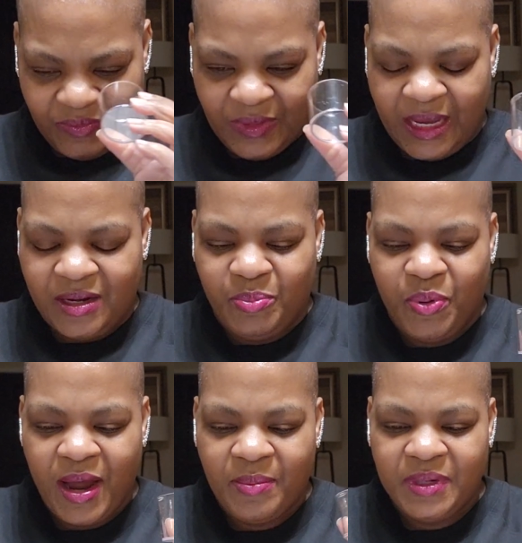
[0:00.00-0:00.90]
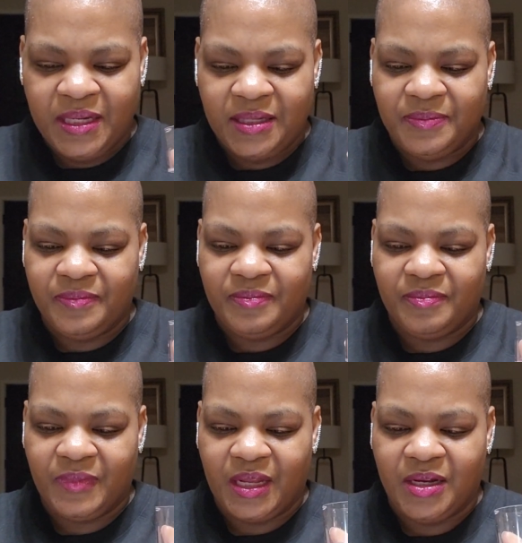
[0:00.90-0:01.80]
And the prominent
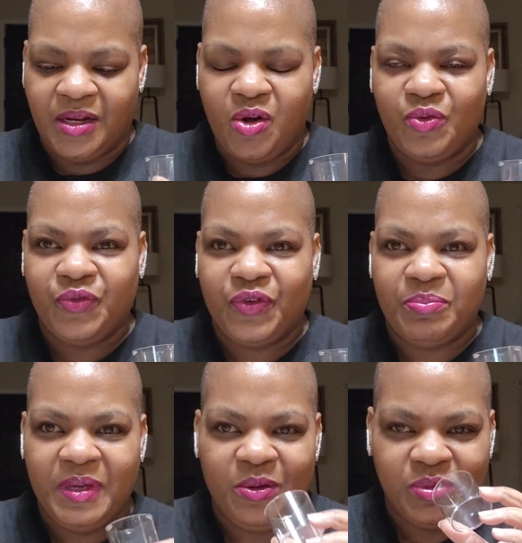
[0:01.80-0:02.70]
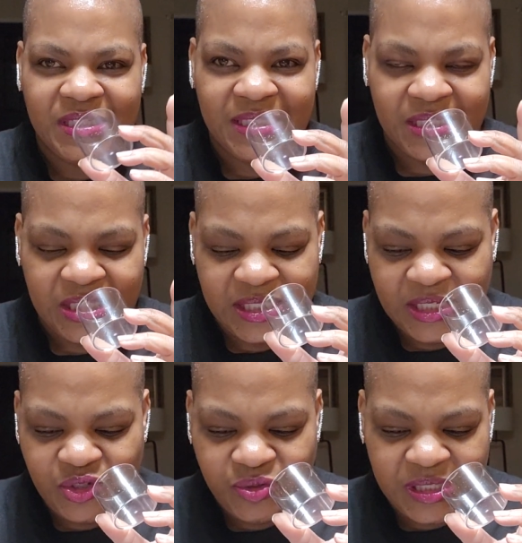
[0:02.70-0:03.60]
note for me was the
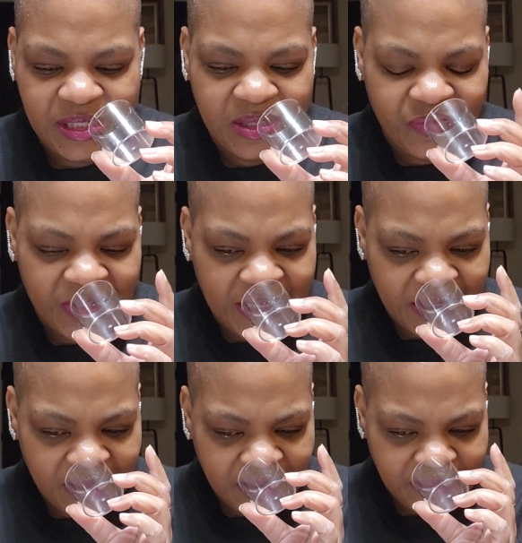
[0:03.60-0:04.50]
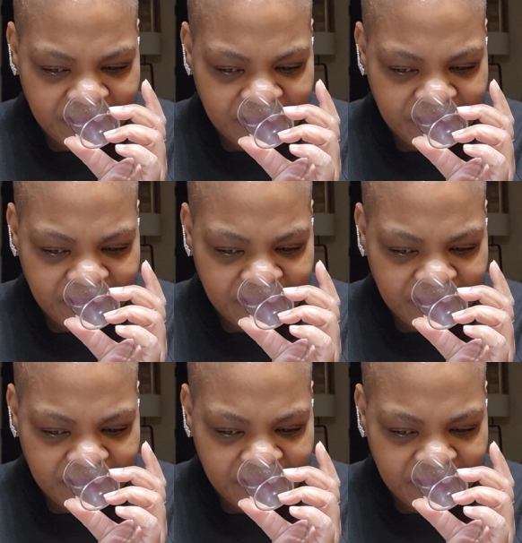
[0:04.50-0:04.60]
citrus and the vanilla.